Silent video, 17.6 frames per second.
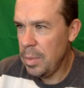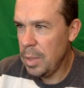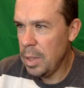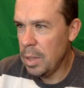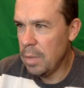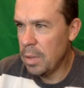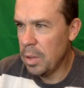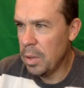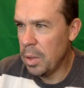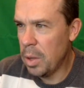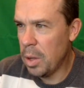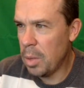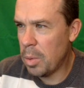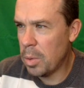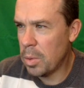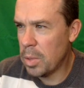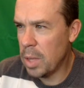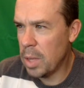Even though the
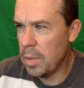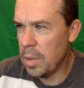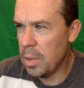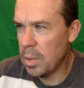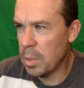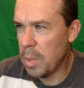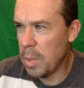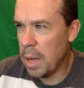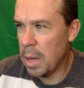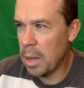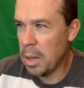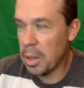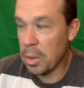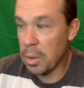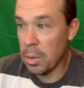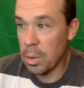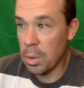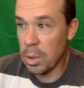all-pro safety was battling
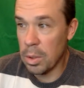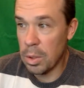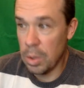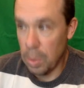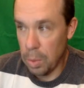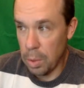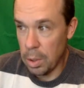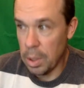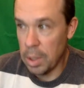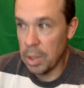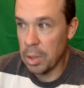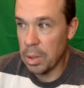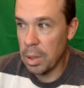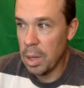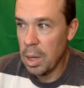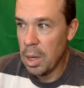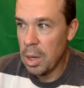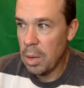through a shoulder
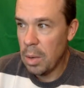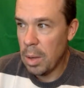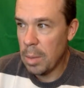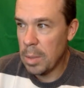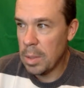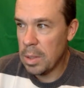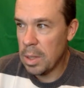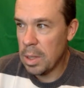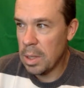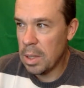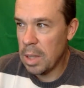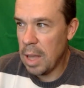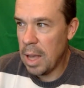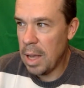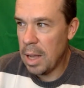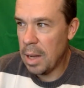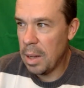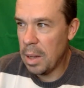injury, Wyman says
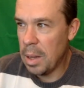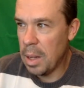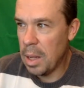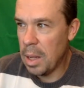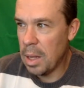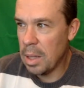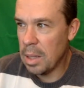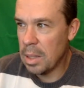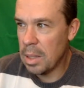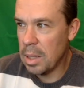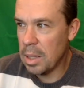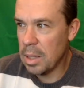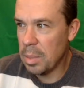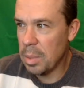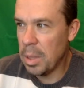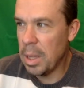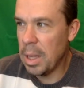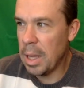
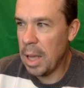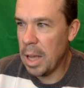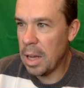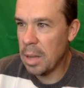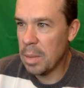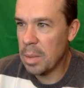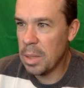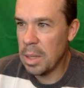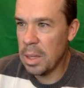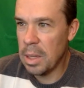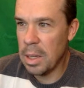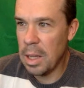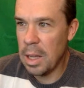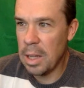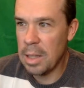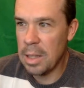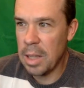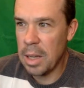playing Adams in
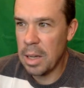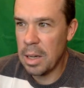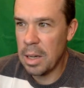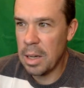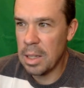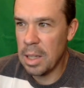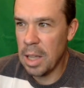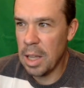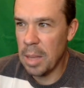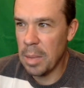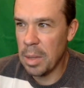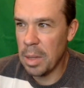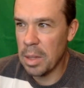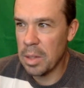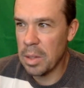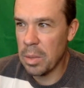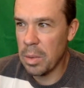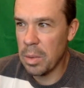last Saturday's game
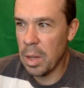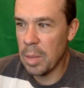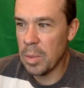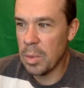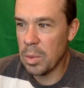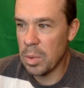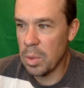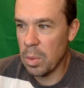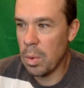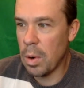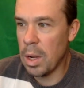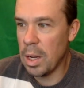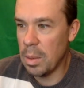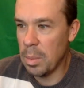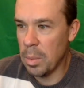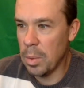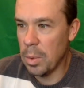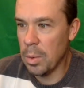against the Rams was the
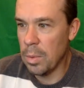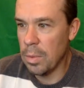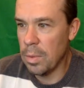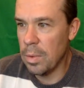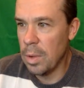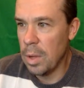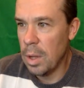right move.